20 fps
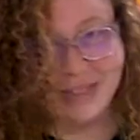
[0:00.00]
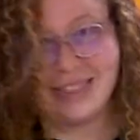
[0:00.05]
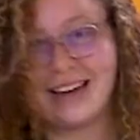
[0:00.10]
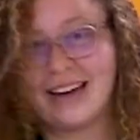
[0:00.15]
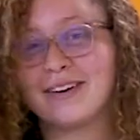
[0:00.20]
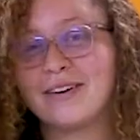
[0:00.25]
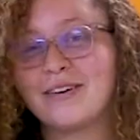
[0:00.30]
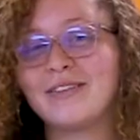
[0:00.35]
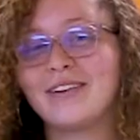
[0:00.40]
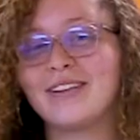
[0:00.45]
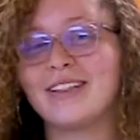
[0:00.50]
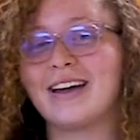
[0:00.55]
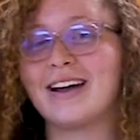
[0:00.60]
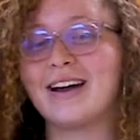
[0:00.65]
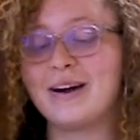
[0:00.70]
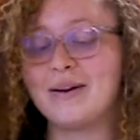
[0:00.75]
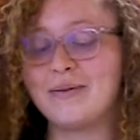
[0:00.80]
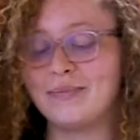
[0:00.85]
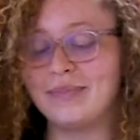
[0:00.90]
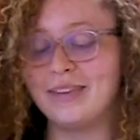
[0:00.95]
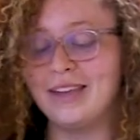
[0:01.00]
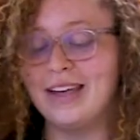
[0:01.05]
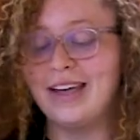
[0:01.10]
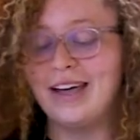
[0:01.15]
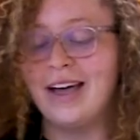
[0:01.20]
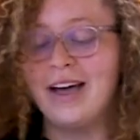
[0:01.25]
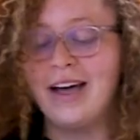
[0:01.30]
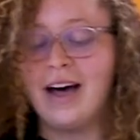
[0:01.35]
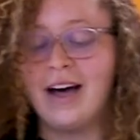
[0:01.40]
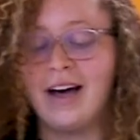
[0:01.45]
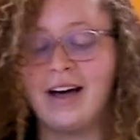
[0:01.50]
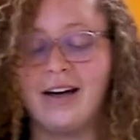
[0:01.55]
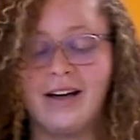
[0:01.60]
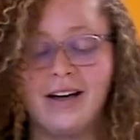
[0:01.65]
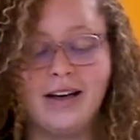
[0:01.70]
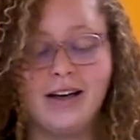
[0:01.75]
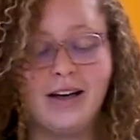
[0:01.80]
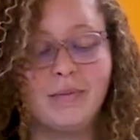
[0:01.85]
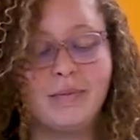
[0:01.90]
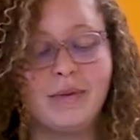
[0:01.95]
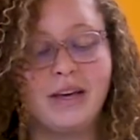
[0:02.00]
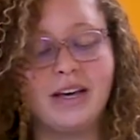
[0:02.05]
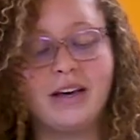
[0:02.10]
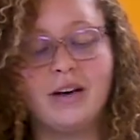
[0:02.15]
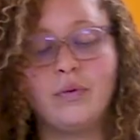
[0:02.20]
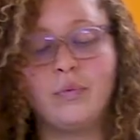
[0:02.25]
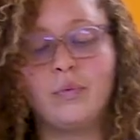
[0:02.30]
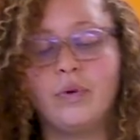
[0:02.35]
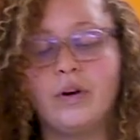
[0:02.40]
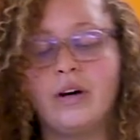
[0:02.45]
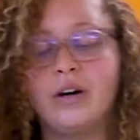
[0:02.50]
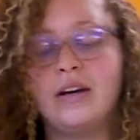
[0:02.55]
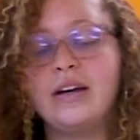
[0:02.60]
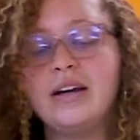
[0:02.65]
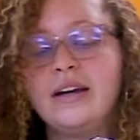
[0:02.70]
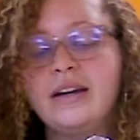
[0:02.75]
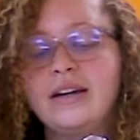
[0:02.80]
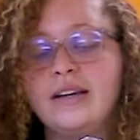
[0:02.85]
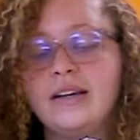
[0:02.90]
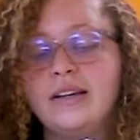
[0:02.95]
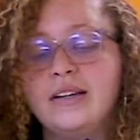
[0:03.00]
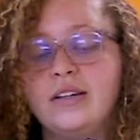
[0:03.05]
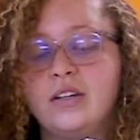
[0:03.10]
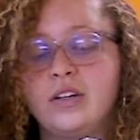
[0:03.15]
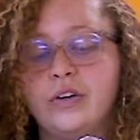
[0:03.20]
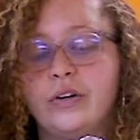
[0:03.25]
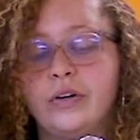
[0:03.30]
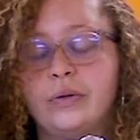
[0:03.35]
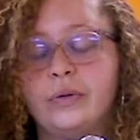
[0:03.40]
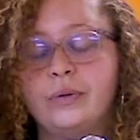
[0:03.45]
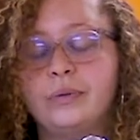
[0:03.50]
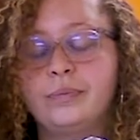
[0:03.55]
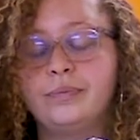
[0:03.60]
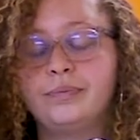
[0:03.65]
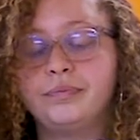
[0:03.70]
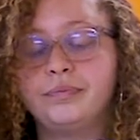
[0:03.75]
that over there. And we're gonna need to